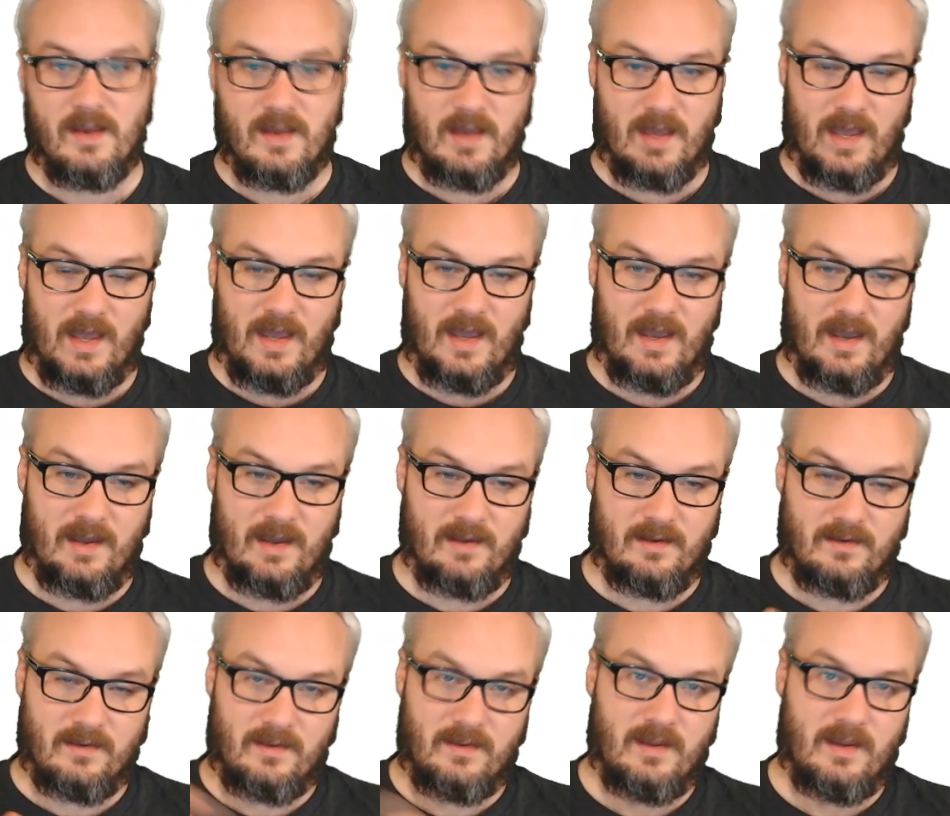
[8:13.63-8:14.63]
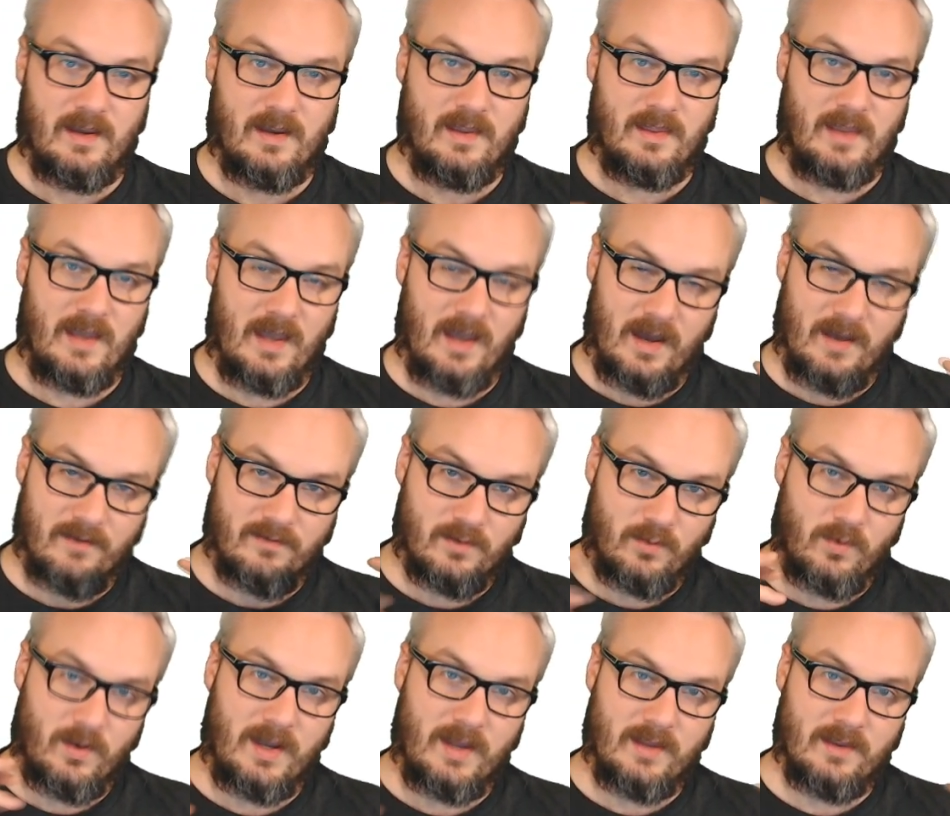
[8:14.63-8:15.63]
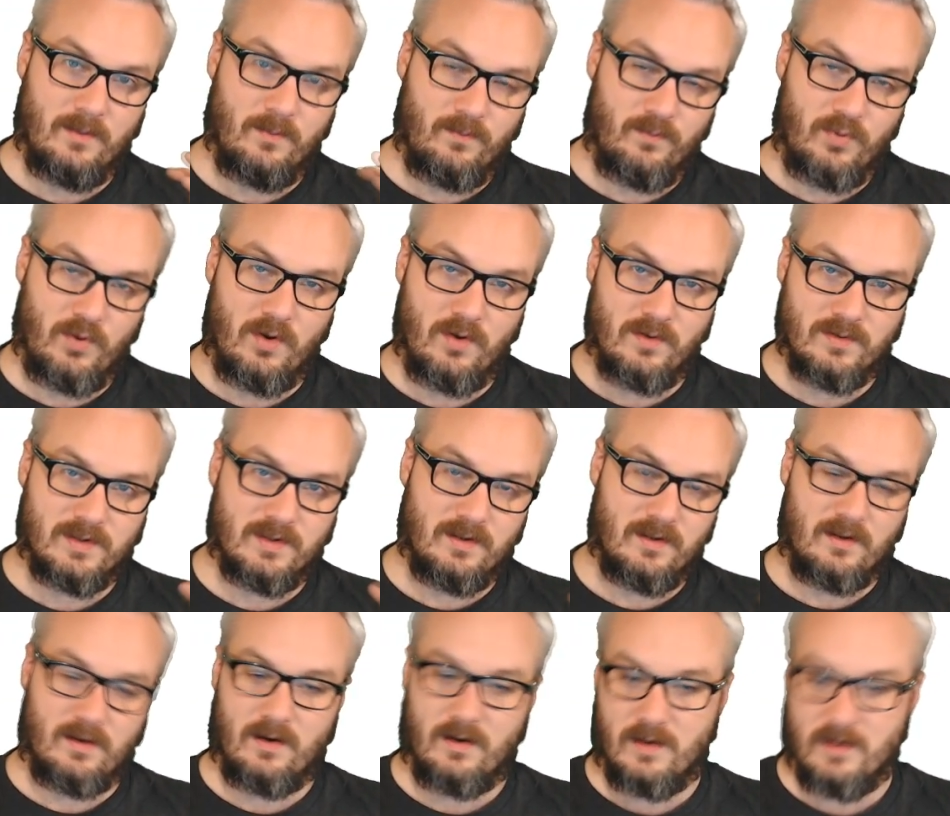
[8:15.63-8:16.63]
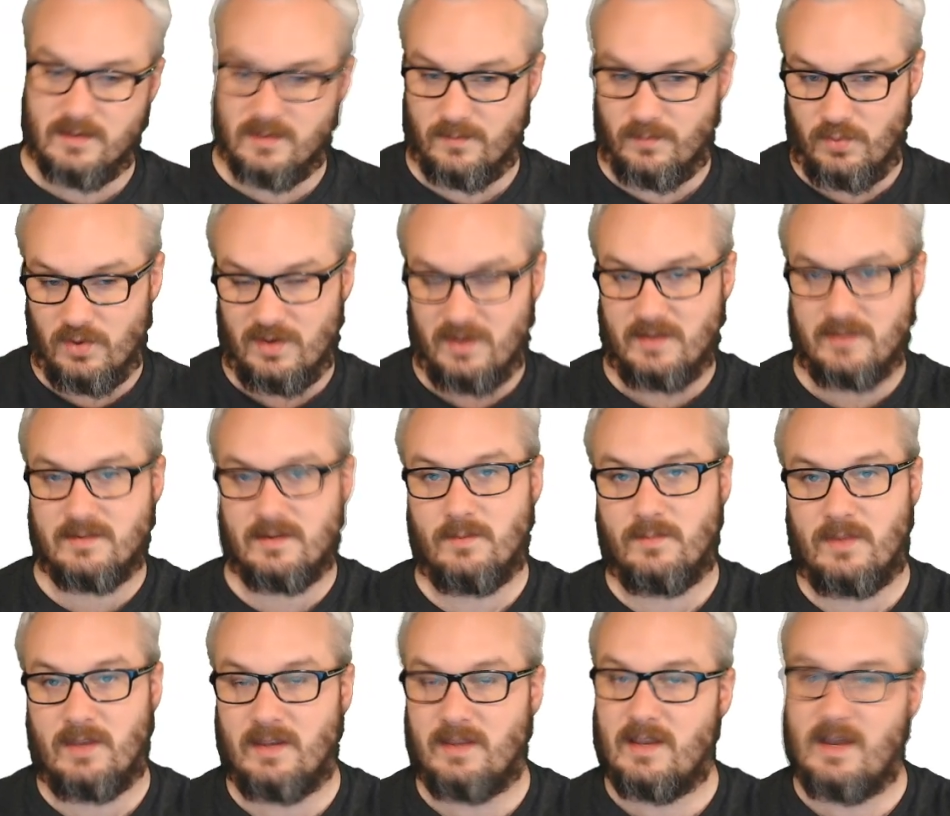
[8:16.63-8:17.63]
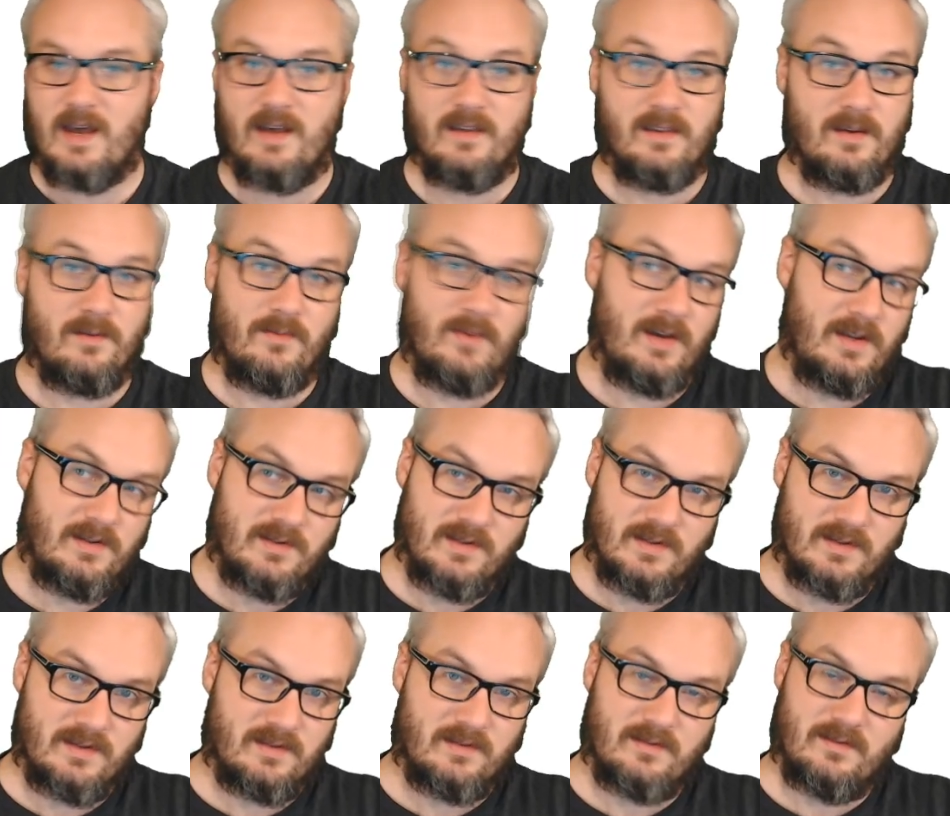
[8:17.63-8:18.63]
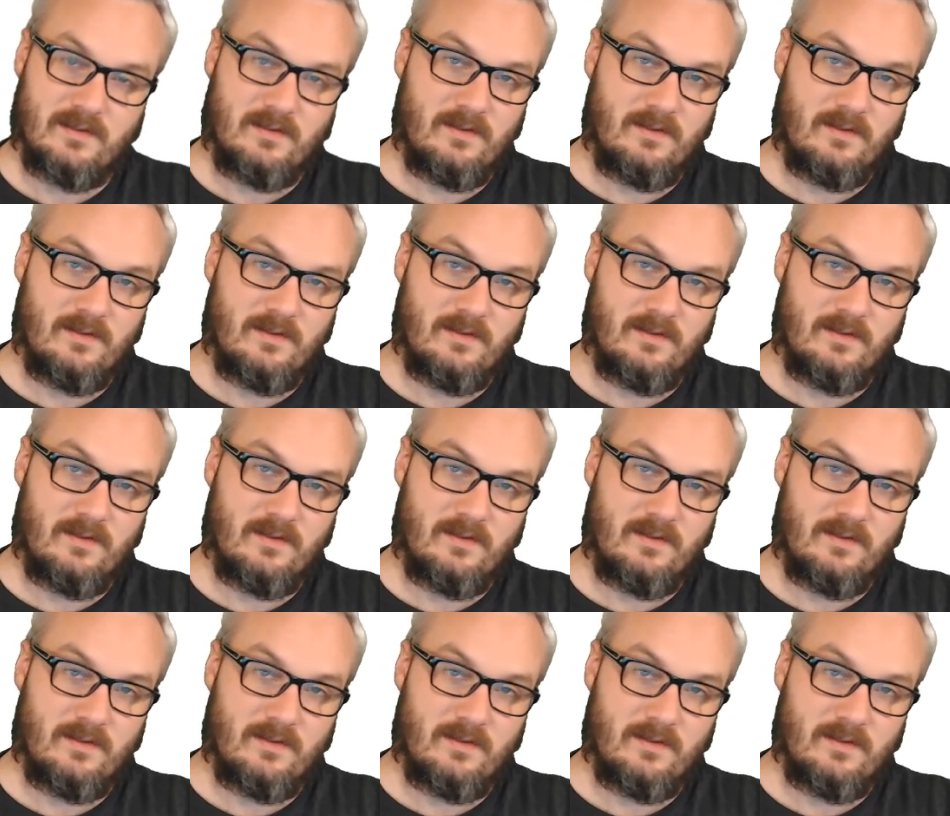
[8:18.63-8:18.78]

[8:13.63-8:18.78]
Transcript: and they have to weigh the pros and the cons of putting something down that might just